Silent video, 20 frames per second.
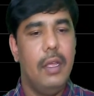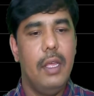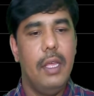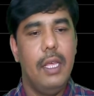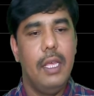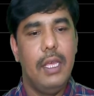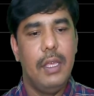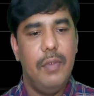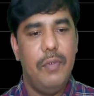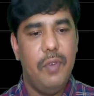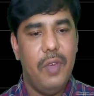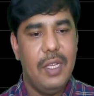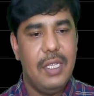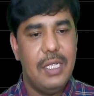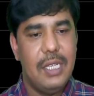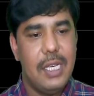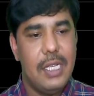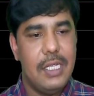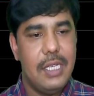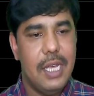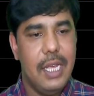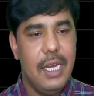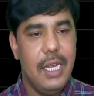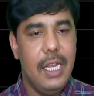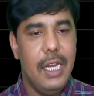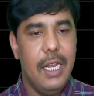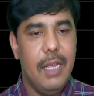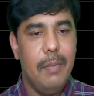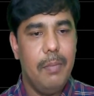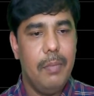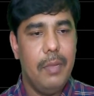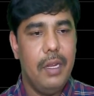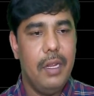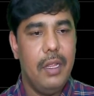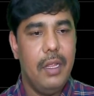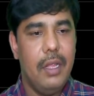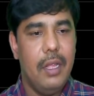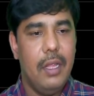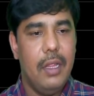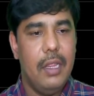if I change any number,
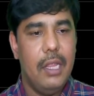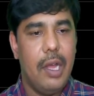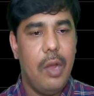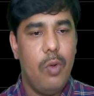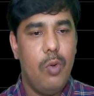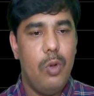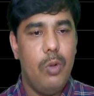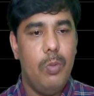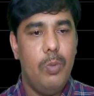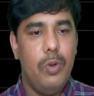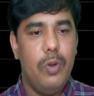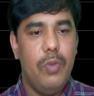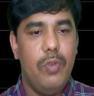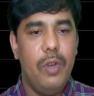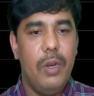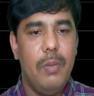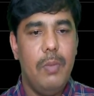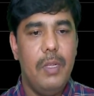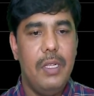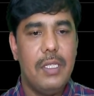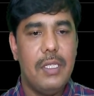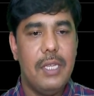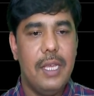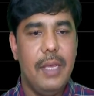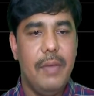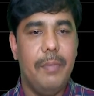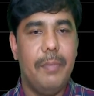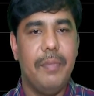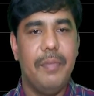the output will be same.